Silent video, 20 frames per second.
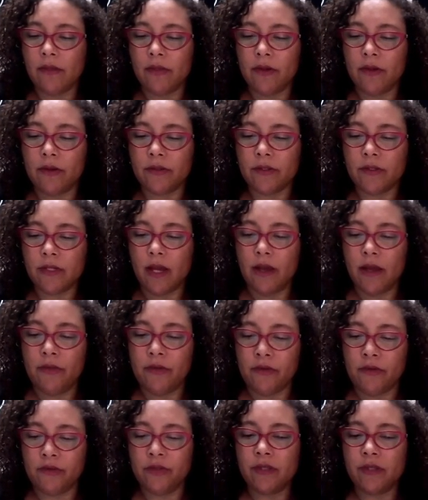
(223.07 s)
There's
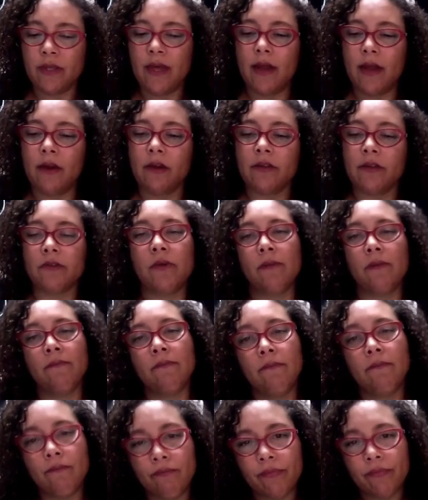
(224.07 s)
others that,
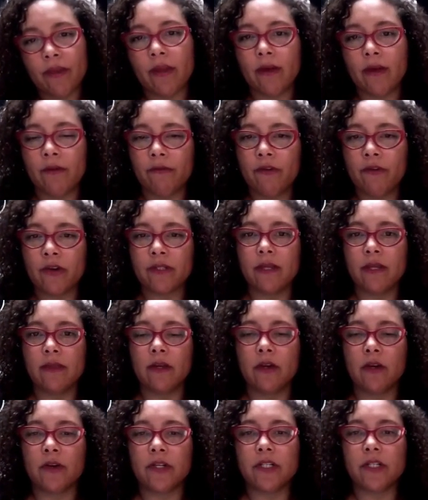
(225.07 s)
of course, in
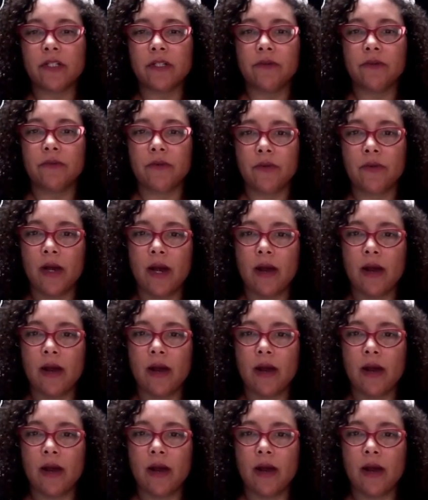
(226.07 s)
the Christian